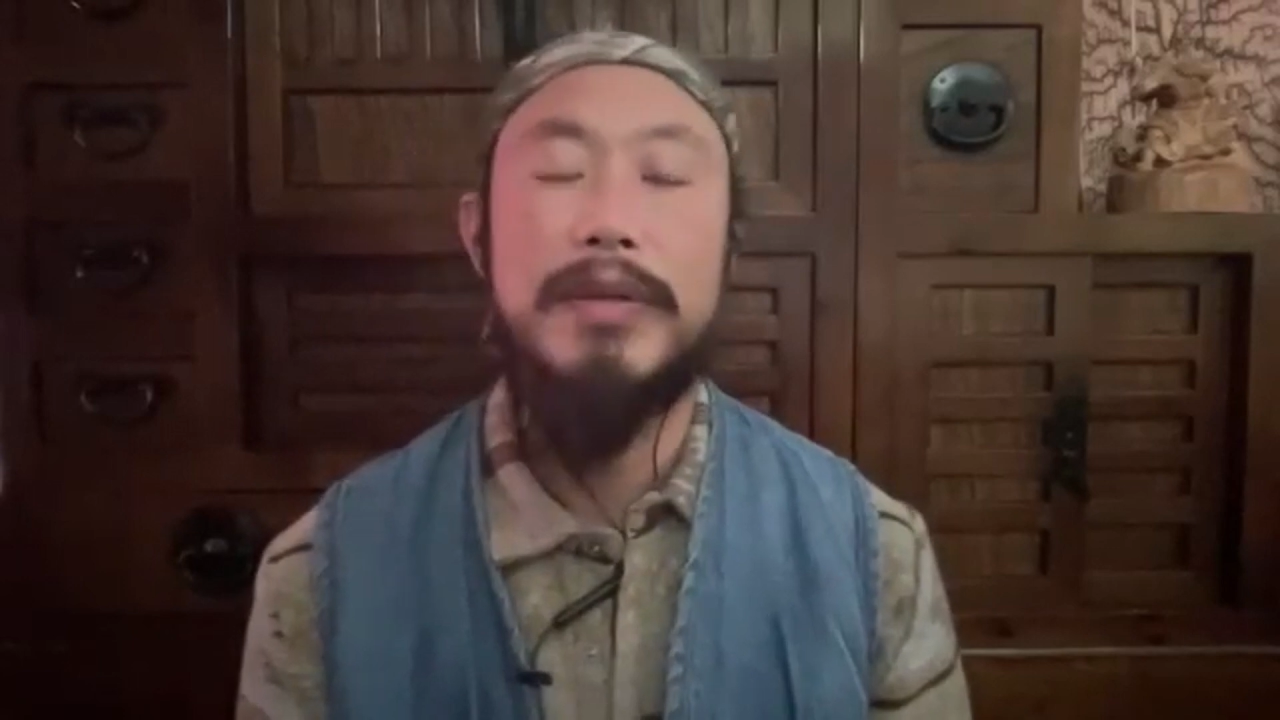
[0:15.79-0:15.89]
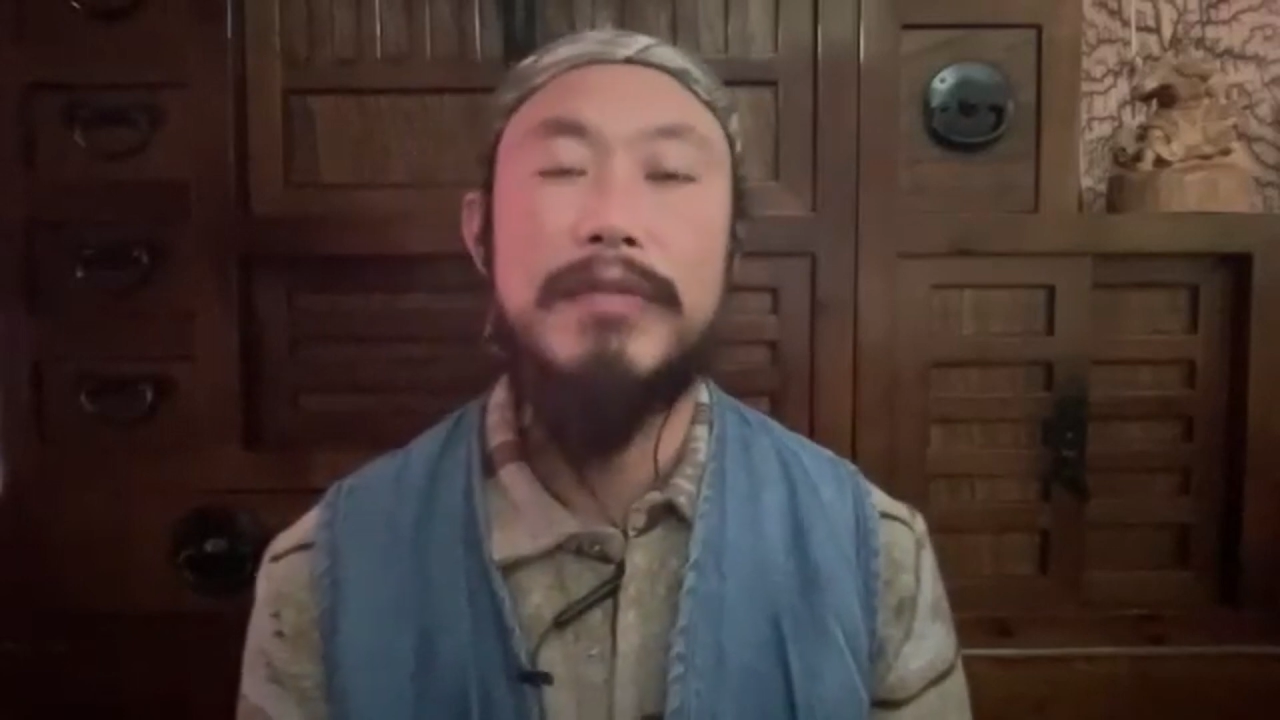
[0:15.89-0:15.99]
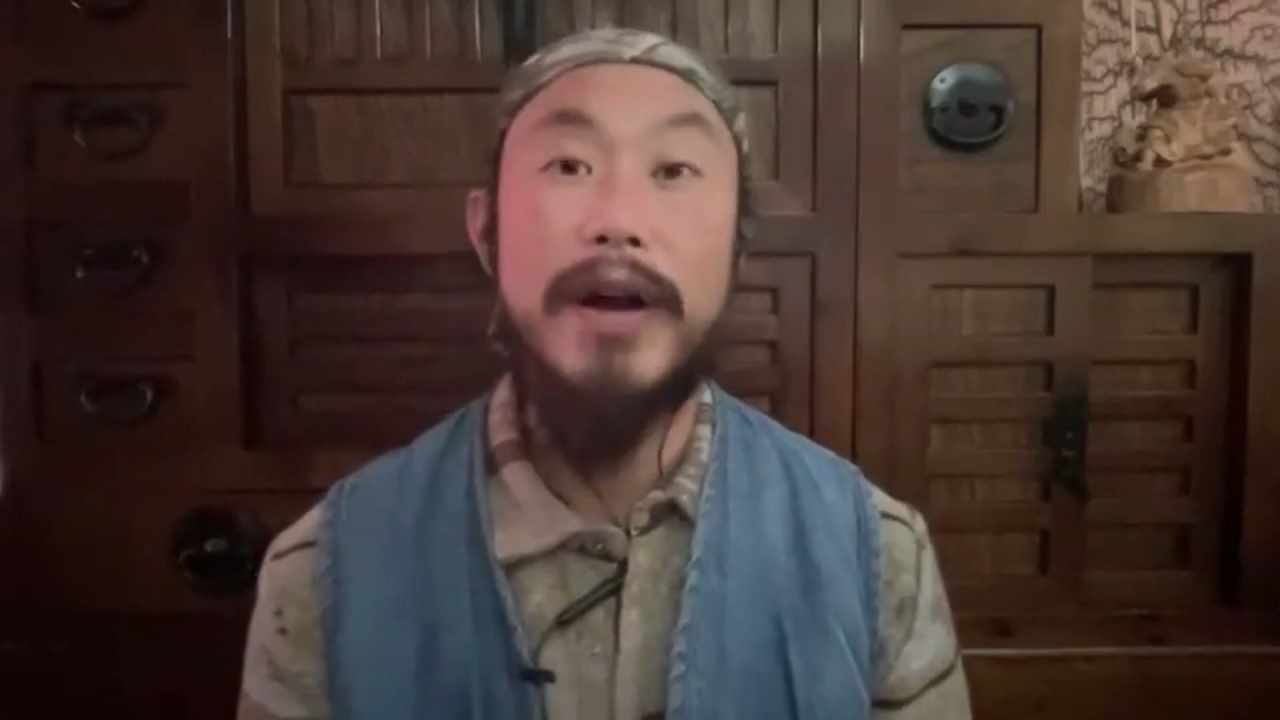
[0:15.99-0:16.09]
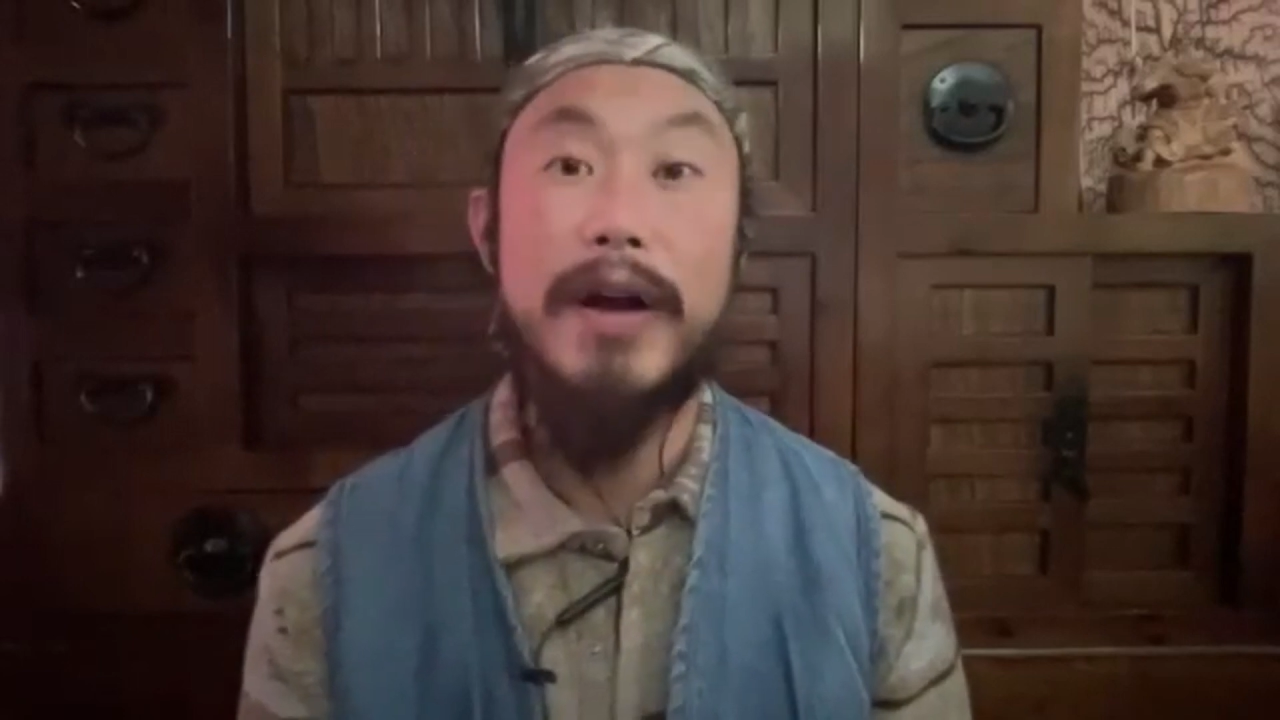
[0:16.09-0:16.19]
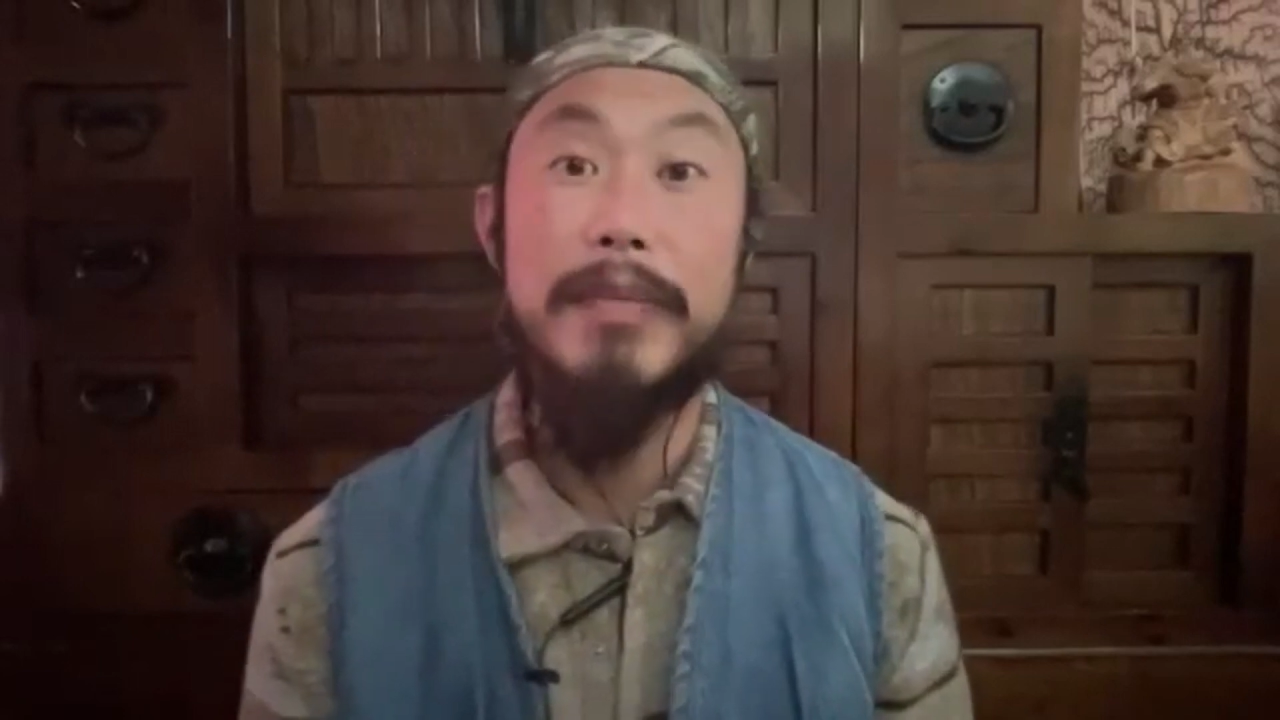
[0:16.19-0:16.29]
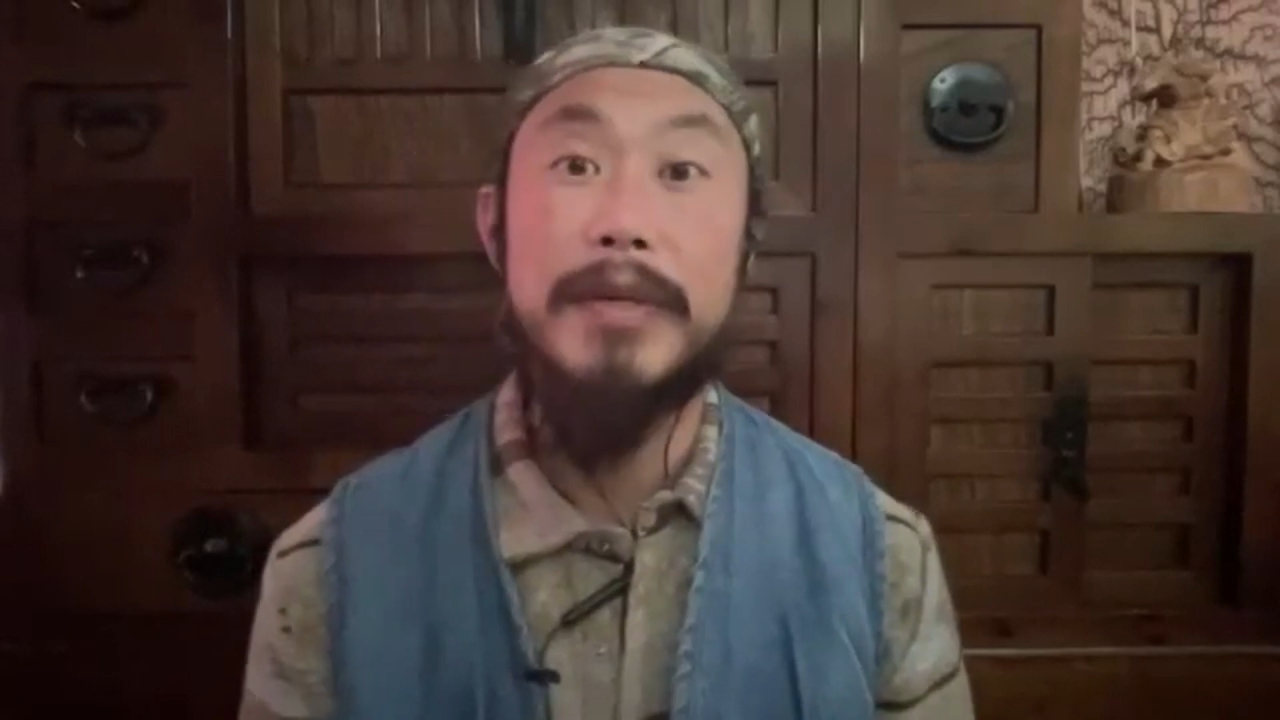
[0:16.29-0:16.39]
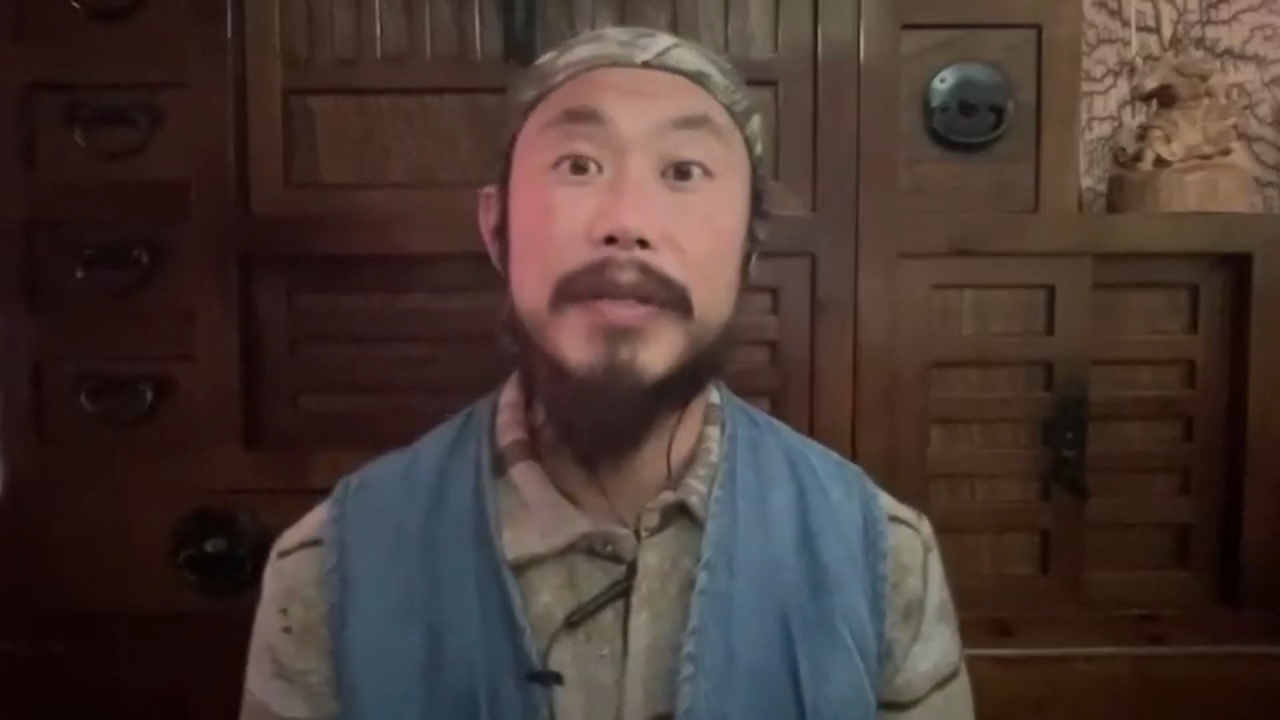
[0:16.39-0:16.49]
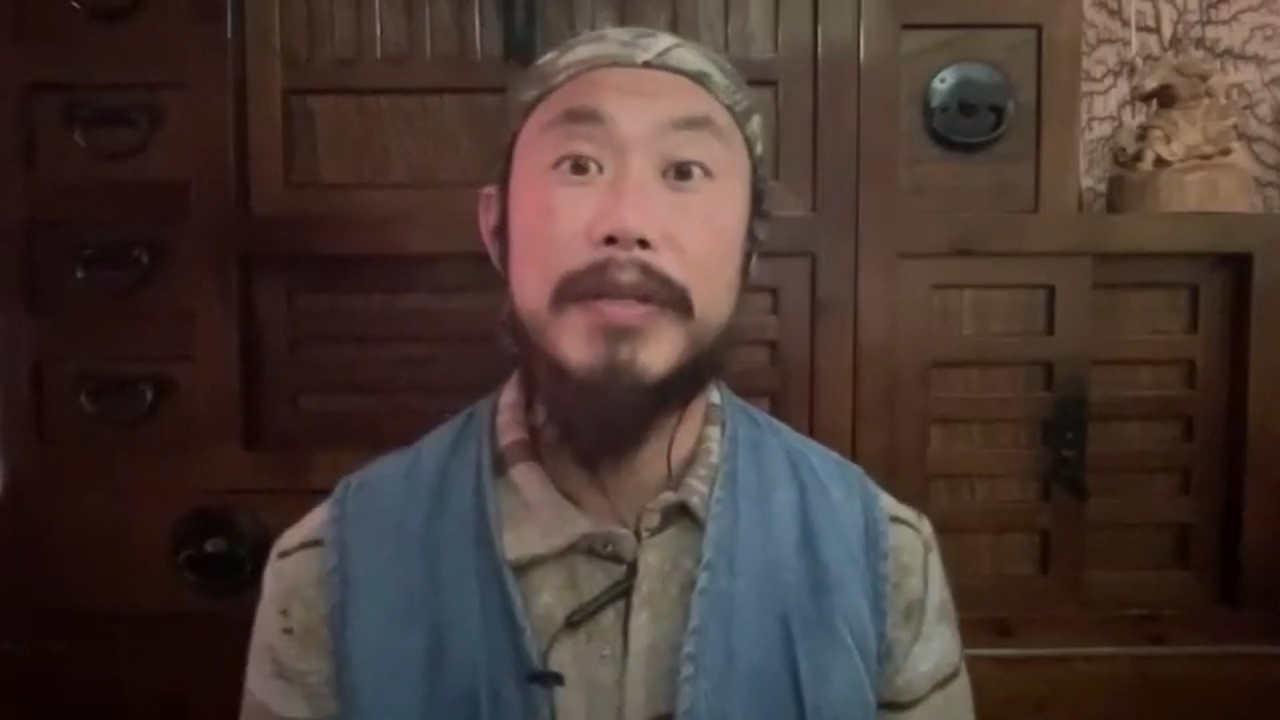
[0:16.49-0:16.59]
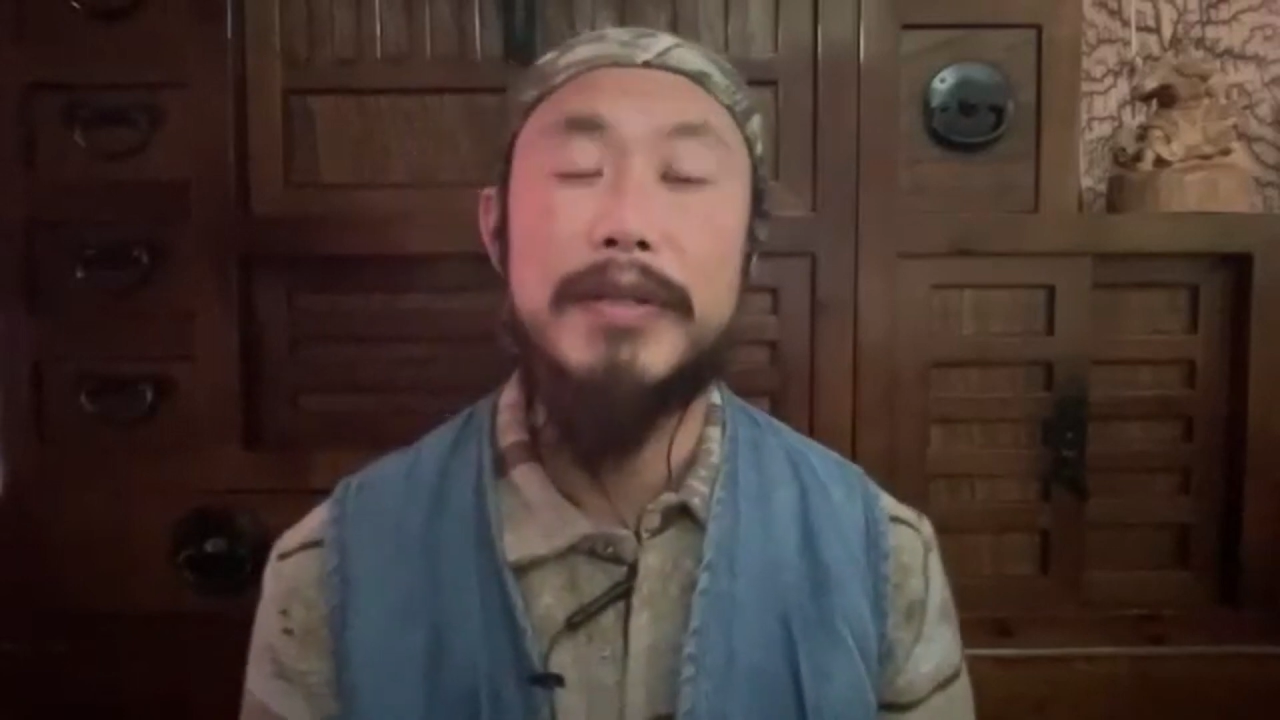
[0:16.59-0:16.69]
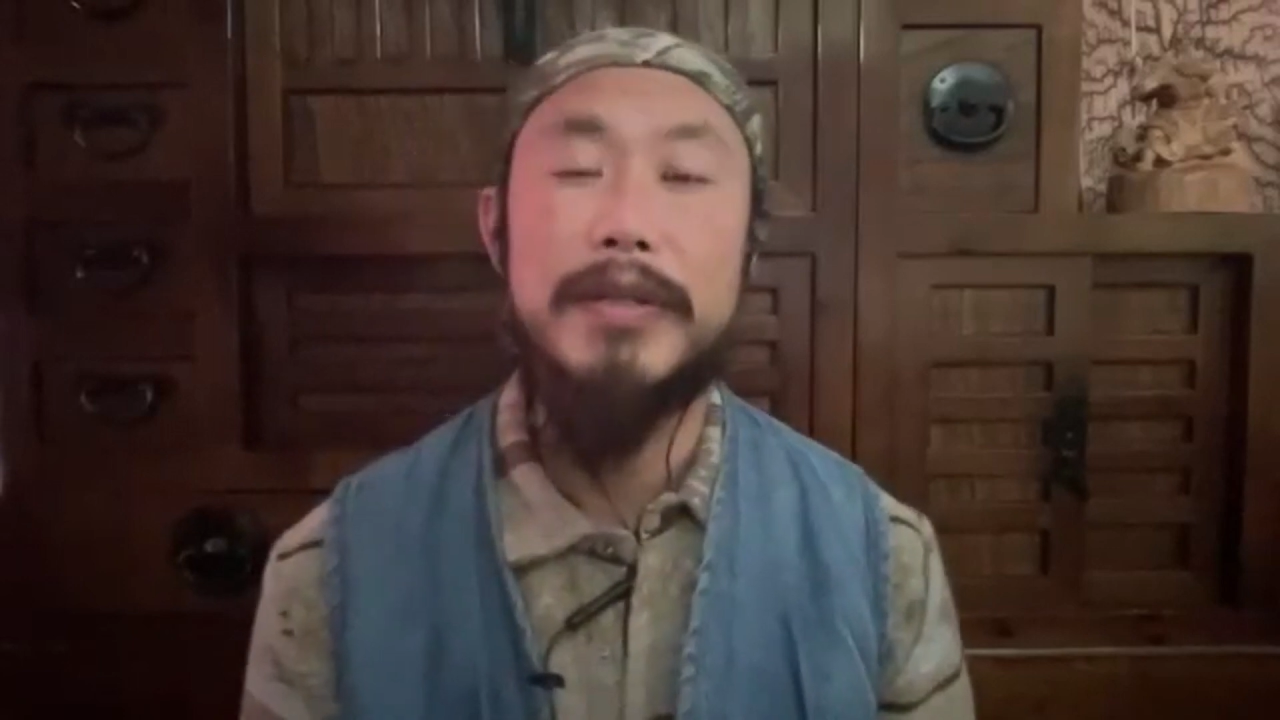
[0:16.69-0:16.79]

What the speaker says: environment